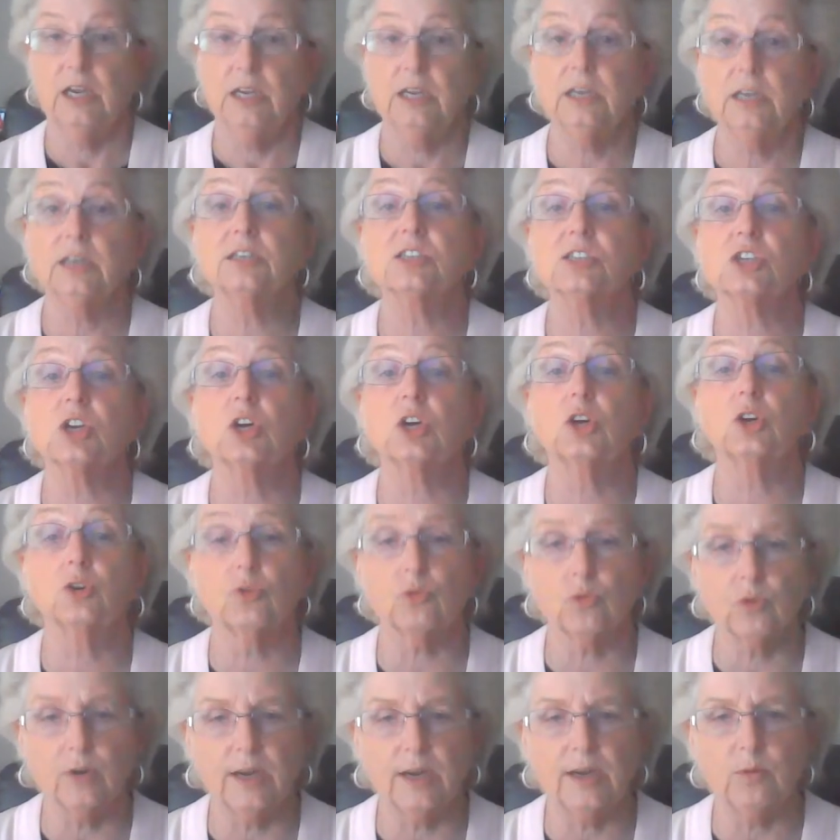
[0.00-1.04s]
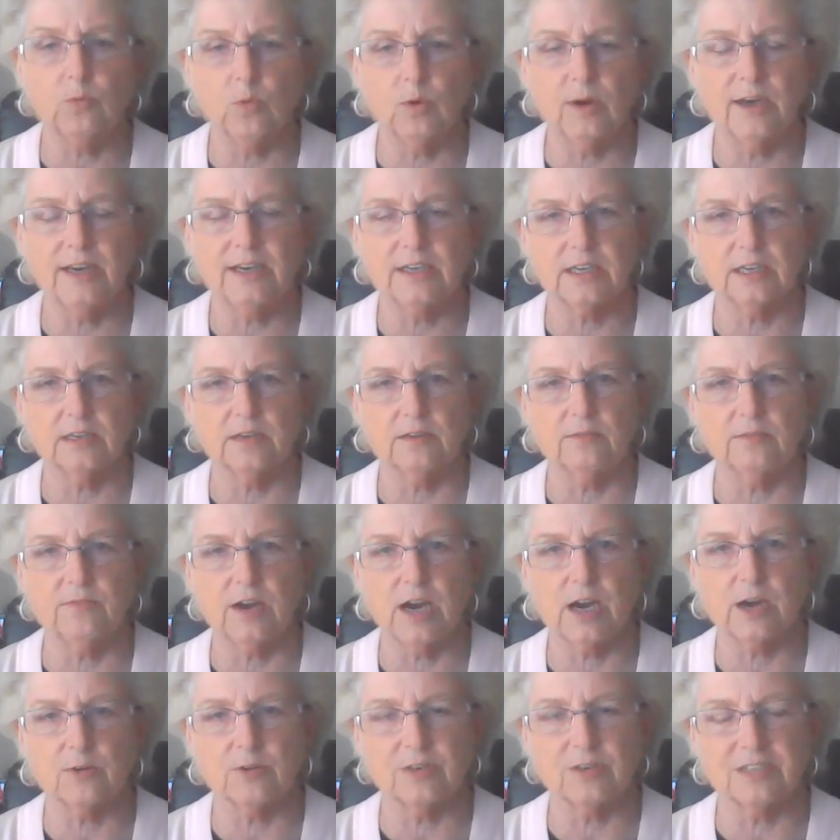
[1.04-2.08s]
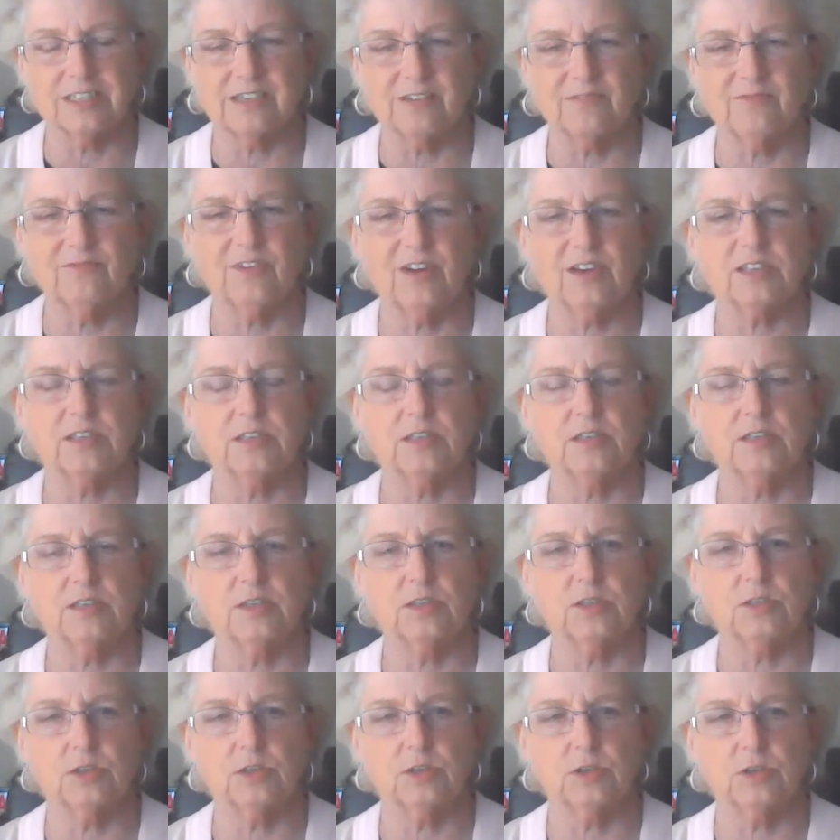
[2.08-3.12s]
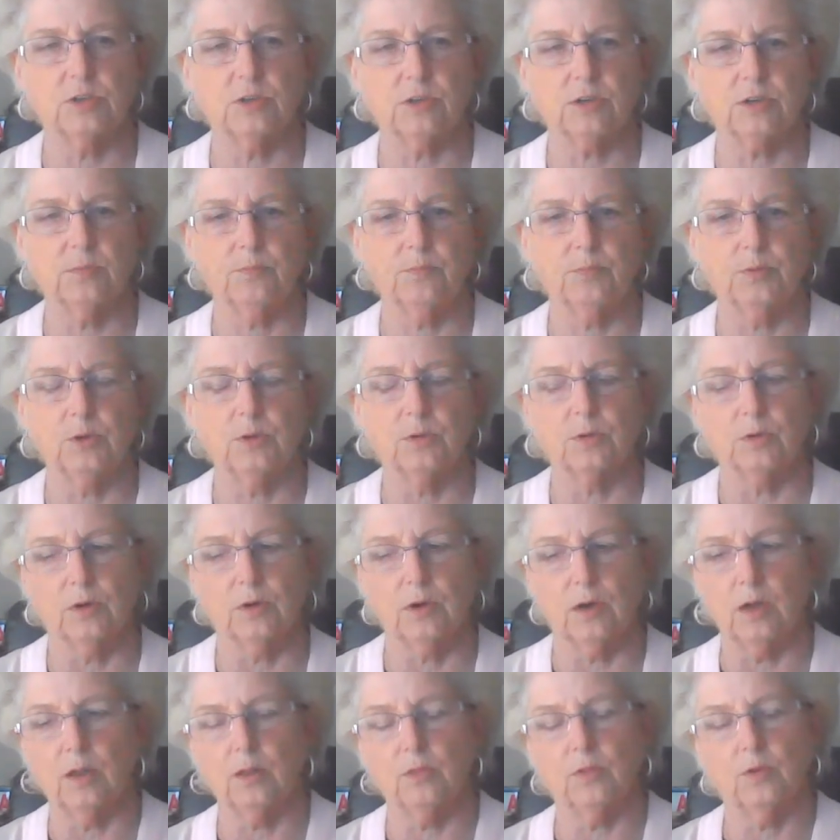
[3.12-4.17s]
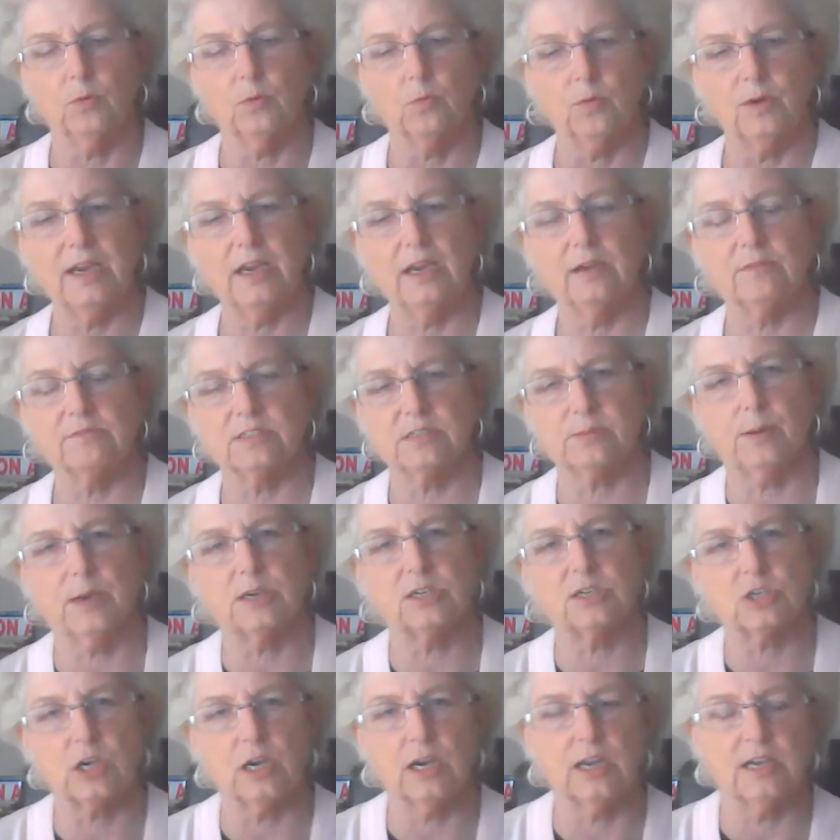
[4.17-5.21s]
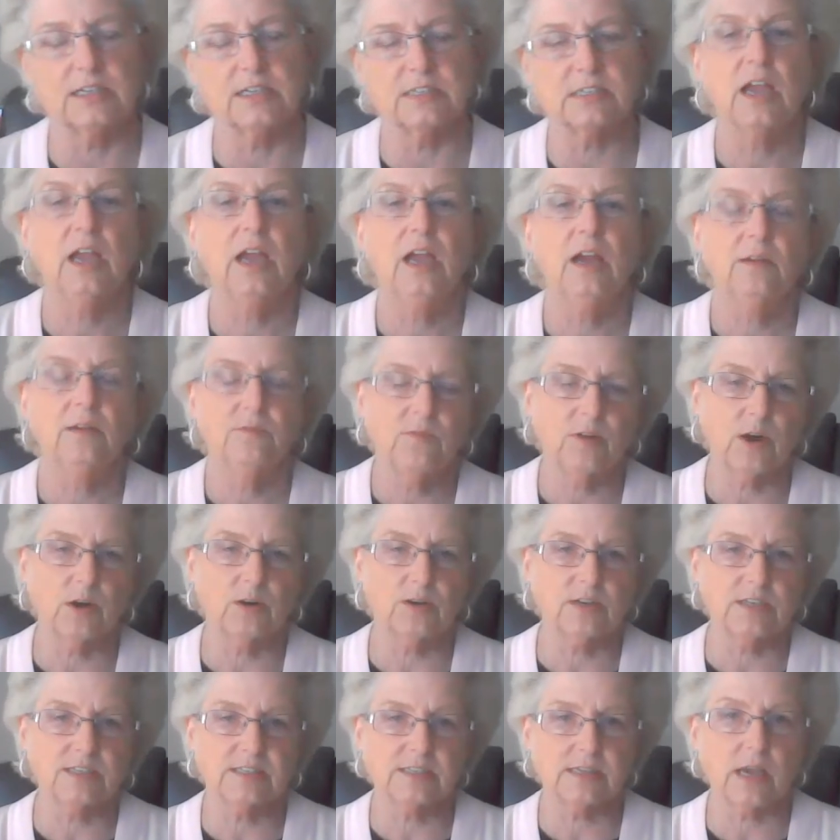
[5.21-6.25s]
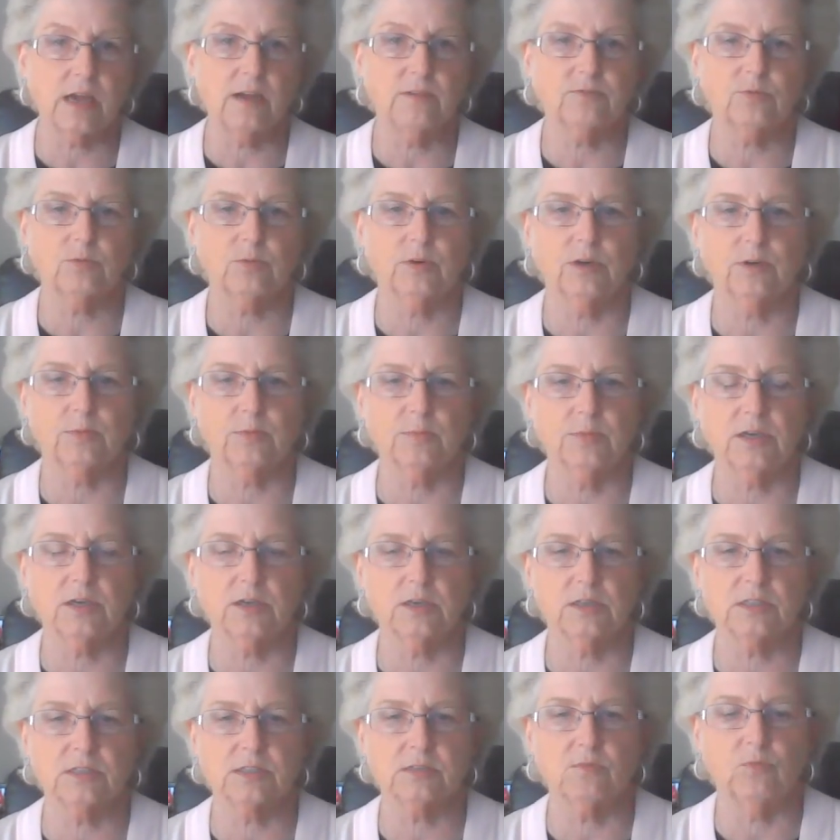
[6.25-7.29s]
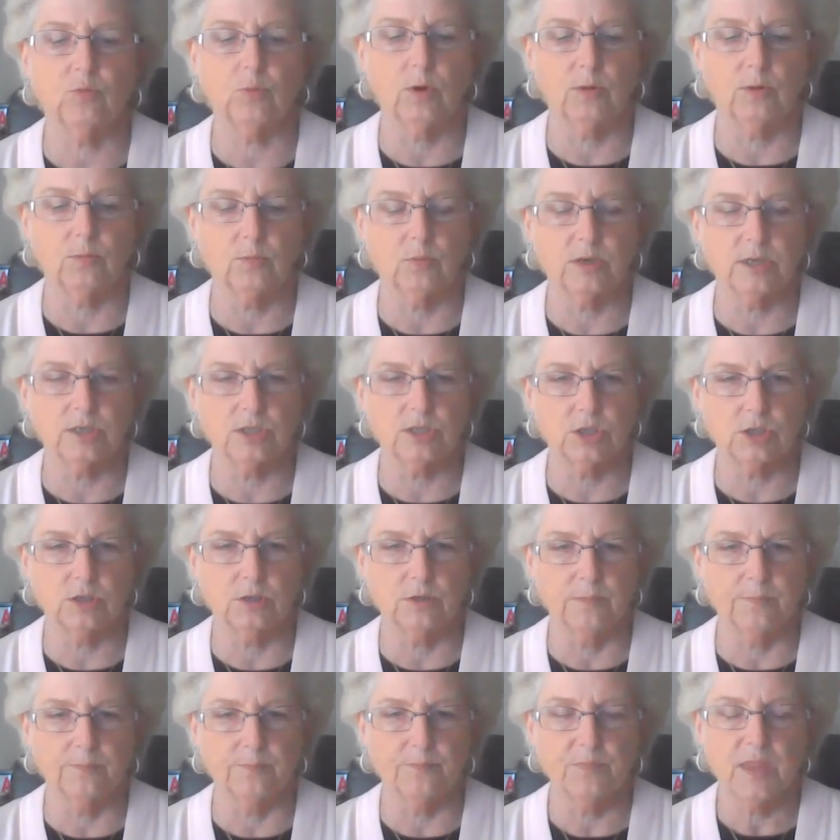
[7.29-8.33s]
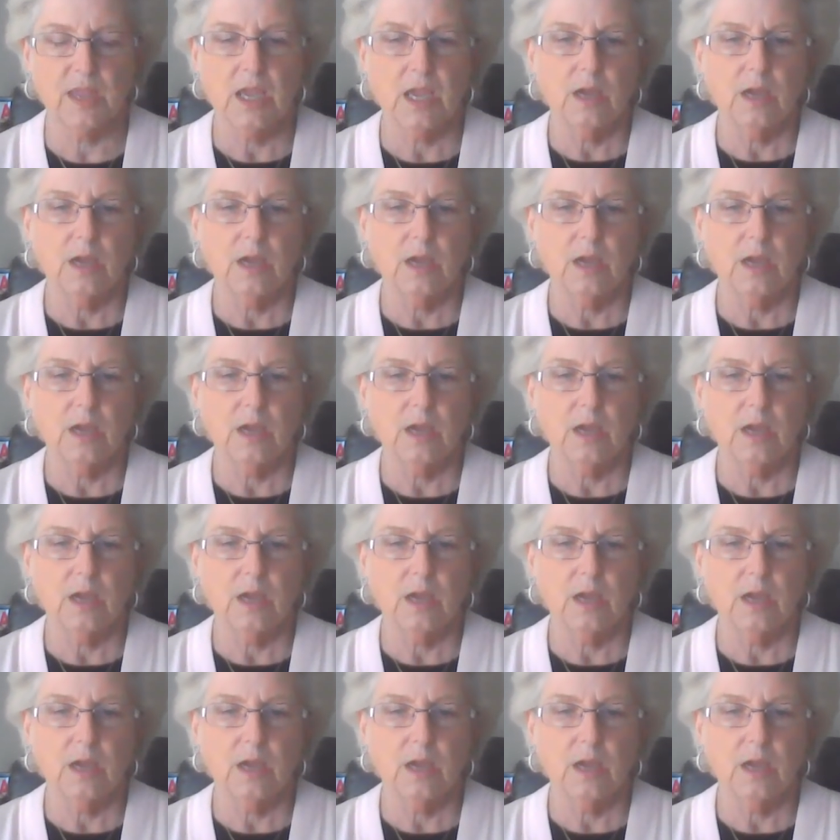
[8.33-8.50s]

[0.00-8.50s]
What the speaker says: It is a great way to get a virus infected into your computer, although we have specialized virus software because of what we do.